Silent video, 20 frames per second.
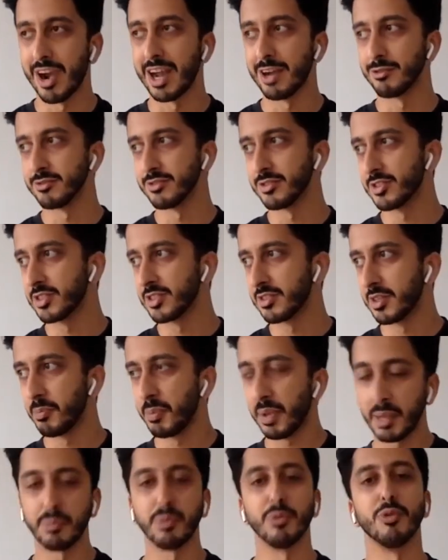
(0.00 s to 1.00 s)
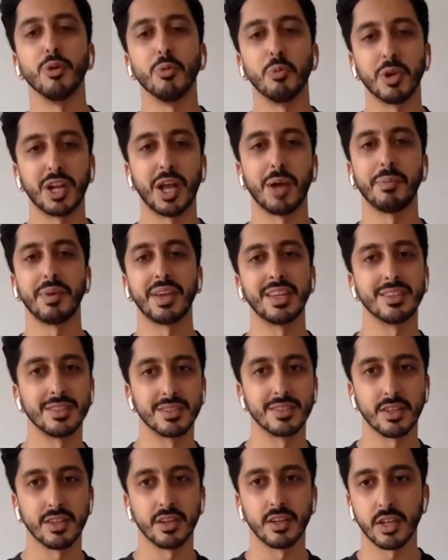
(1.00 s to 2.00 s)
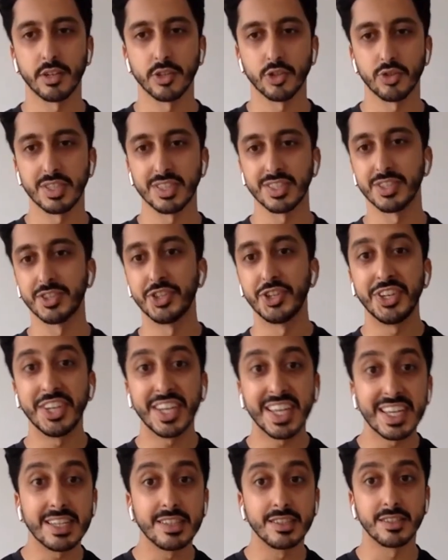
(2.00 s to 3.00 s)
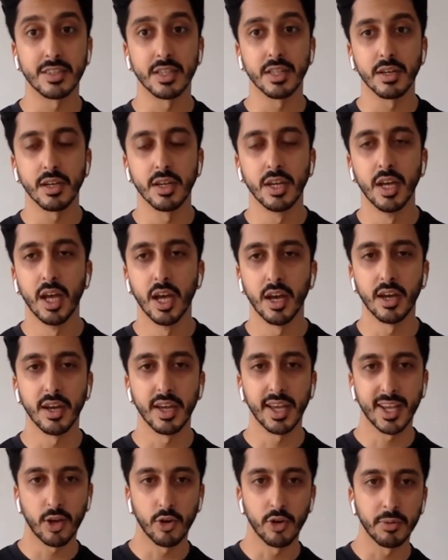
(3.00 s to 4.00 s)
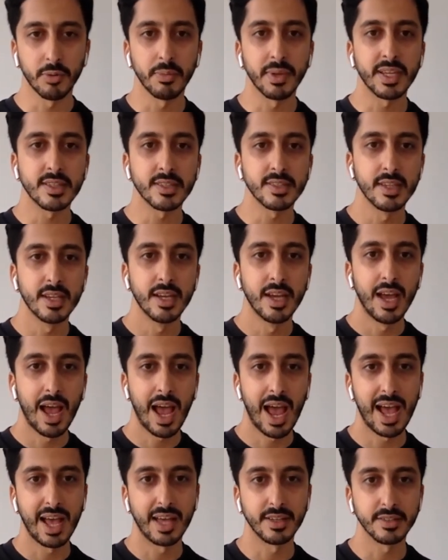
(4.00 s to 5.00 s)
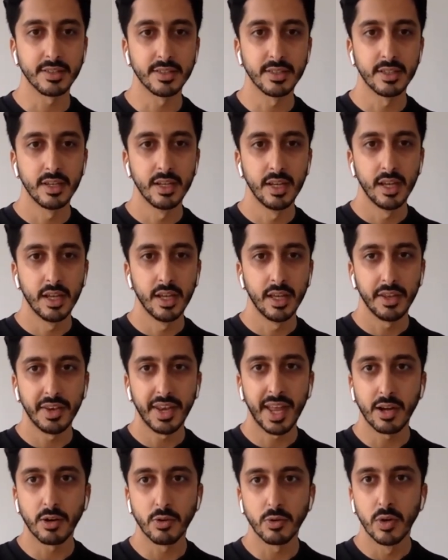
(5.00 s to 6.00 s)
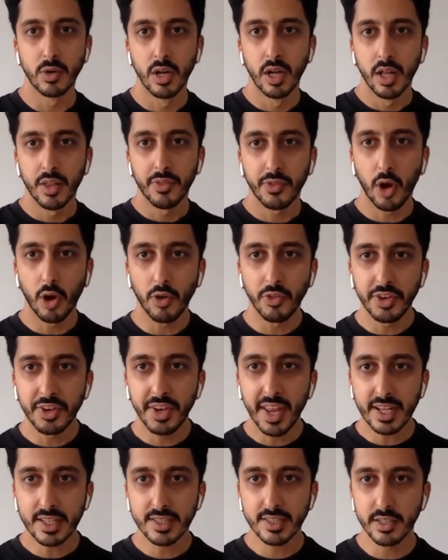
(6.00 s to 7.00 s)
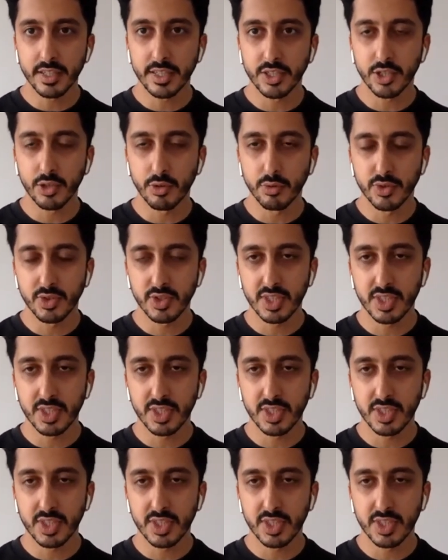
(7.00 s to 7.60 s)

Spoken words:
around the people that were coming into certain countries and the needs that economies had. Now, on the next slide,